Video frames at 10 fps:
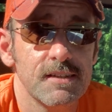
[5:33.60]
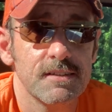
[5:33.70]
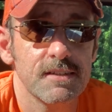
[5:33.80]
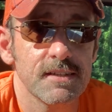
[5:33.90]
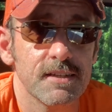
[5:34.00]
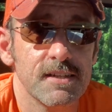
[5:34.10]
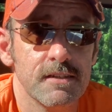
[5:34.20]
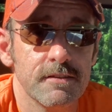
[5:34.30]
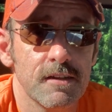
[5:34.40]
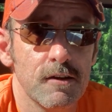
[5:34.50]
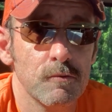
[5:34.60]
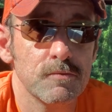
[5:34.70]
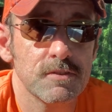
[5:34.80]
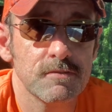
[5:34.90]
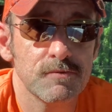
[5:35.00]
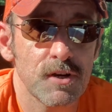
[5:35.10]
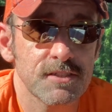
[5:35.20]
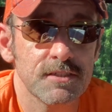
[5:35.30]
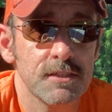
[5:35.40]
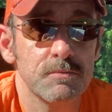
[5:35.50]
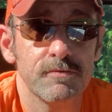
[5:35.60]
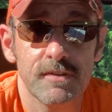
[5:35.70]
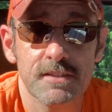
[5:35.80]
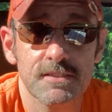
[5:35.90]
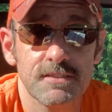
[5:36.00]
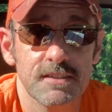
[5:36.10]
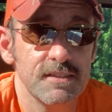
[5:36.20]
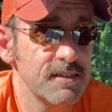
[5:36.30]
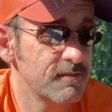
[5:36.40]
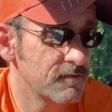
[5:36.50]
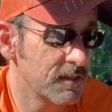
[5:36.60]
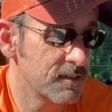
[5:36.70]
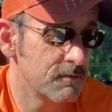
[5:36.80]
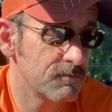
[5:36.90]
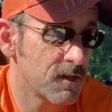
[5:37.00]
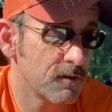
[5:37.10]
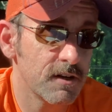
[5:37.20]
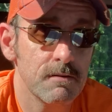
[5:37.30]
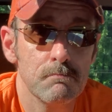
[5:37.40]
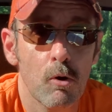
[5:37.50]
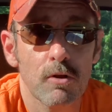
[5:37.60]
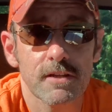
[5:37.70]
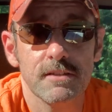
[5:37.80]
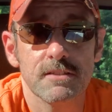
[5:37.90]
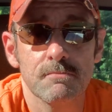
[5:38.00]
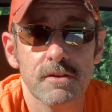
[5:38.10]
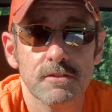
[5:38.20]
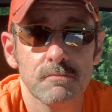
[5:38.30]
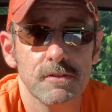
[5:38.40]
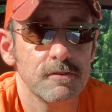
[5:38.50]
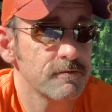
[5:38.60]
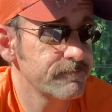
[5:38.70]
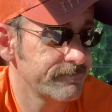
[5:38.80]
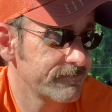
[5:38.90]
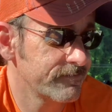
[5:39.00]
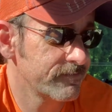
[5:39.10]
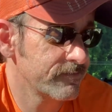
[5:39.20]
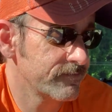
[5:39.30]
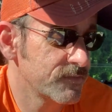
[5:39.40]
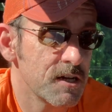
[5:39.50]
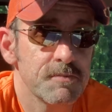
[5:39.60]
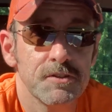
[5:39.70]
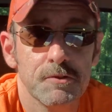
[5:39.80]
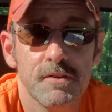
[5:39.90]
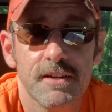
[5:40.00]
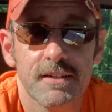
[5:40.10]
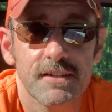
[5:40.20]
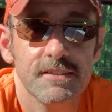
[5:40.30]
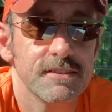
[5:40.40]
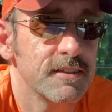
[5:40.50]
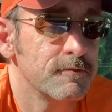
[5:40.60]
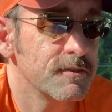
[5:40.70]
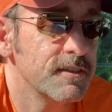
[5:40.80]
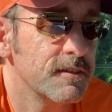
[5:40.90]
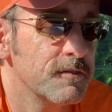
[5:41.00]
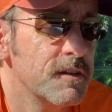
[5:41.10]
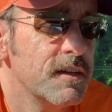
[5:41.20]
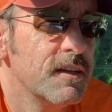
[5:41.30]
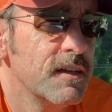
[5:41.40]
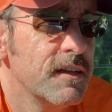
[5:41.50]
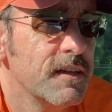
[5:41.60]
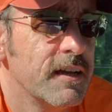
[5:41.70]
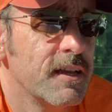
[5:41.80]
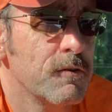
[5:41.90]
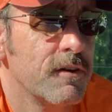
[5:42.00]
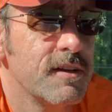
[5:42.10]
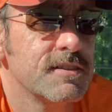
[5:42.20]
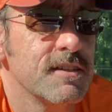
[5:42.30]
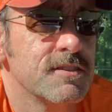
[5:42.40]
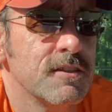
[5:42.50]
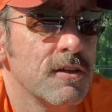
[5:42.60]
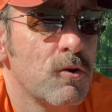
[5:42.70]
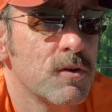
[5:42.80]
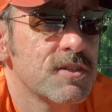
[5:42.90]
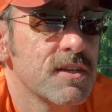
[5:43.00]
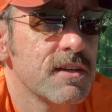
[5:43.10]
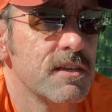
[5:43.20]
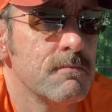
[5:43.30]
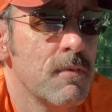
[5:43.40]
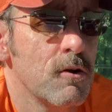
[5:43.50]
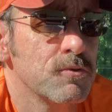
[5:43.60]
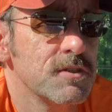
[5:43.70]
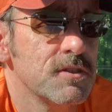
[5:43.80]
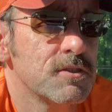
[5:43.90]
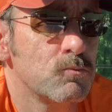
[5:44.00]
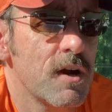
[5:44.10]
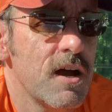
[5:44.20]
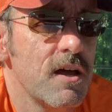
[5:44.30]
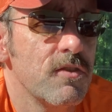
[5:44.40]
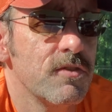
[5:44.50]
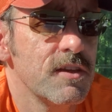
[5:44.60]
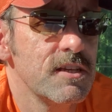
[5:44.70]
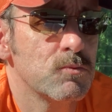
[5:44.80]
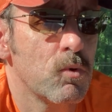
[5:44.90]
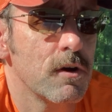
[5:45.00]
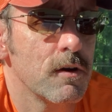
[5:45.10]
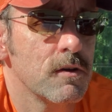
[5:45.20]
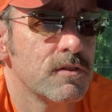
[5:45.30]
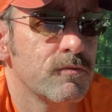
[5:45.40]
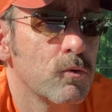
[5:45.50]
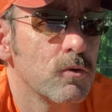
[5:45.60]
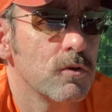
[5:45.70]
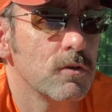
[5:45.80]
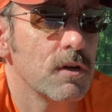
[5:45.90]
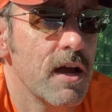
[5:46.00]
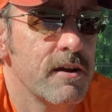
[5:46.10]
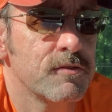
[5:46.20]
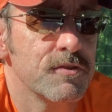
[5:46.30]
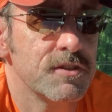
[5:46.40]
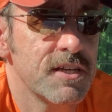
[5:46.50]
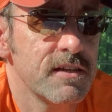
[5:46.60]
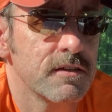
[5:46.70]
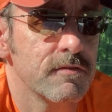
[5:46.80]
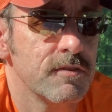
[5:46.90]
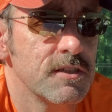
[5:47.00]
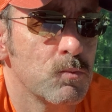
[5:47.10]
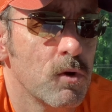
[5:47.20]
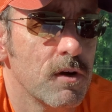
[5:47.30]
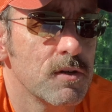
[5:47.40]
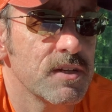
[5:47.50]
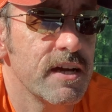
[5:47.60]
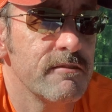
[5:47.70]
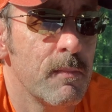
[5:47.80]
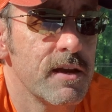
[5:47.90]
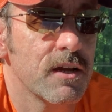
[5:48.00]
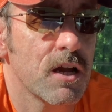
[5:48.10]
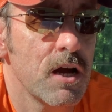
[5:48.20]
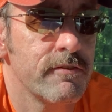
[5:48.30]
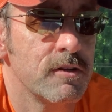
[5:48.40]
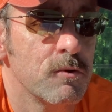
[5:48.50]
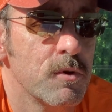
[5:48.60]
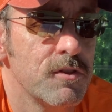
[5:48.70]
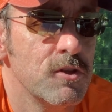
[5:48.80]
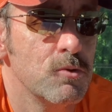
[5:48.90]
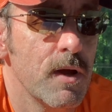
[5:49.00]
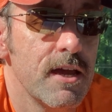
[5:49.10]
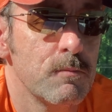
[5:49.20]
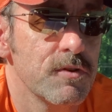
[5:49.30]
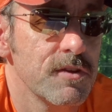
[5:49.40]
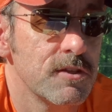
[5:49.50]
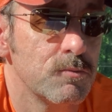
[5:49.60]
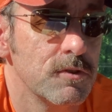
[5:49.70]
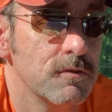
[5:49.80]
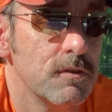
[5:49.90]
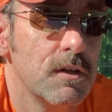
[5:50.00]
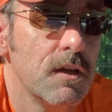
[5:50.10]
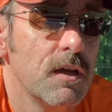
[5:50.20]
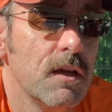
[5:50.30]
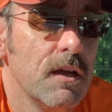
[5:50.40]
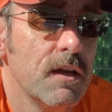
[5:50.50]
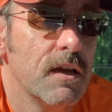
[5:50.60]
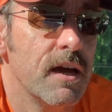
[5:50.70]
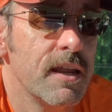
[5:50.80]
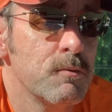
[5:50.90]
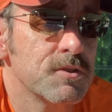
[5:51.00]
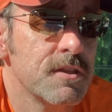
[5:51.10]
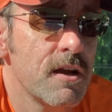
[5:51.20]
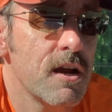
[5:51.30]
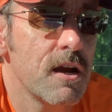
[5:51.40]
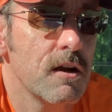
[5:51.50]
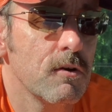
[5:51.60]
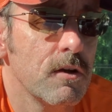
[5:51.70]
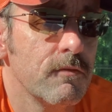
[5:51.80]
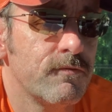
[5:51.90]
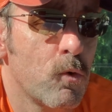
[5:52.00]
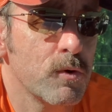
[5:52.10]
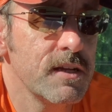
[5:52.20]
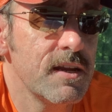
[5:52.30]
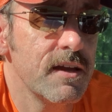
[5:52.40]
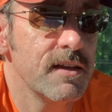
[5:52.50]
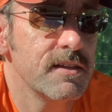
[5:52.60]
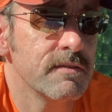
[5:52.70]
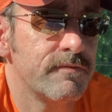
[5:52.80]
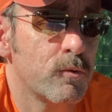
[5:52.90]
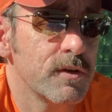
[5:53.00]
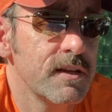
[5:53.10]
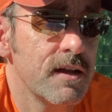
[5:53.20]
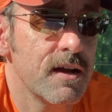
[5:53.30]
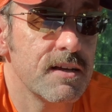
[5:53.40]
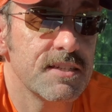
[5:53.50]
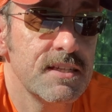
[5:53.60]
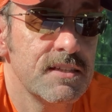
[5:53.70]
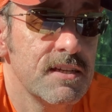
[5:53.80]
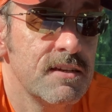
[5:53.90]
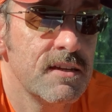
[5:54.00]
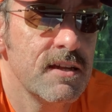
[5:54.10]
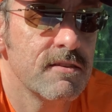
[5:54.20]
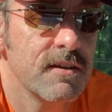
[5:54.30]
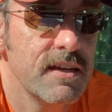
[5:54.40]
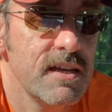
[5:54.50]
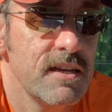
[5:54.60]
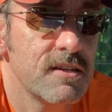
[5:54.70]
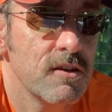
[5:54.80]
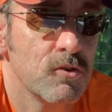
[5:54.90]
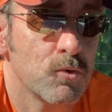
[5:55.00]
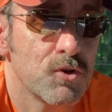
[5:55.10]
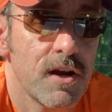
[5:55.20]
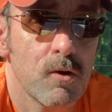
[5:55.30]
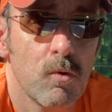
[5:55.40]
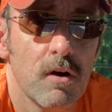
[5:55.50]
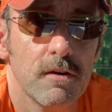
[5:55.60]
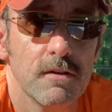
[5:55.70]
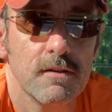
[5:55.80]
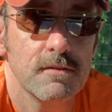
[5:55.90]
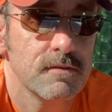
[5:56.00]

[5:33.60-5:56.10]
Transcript: take a kid of the goats, dress it up to fix it to eat, and then turn around and boil it in its mother's milk. Something to that, I guess. I don't really know. Anyway, it says, The Lord said unto Moses, Write these words, for after the tenor of these words I have made a covenant with you and with Israel. And he was there forty days and forty nights. He did neither eat nor drink water.